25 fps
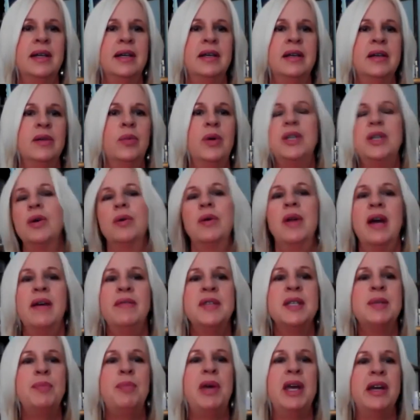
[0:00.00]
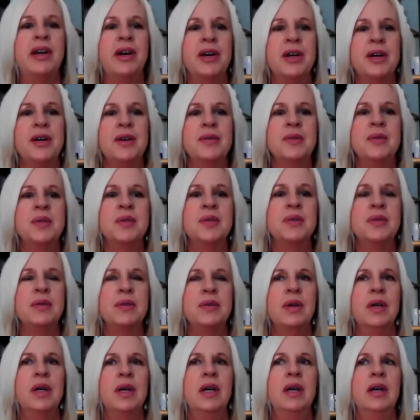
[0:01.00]
we don't have speakers
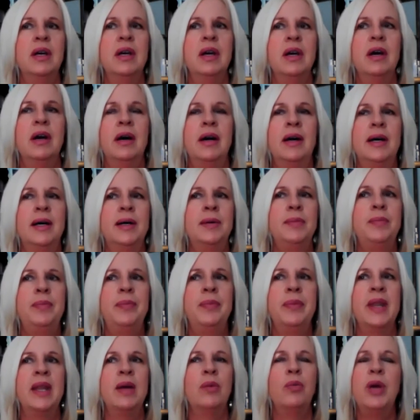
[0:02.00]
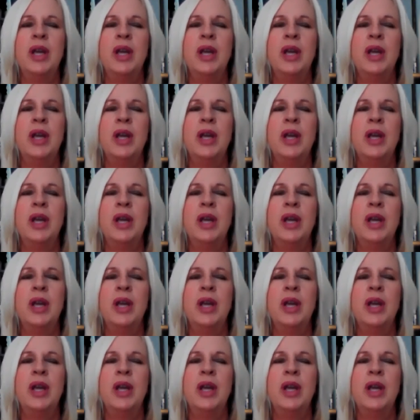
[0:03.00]
um,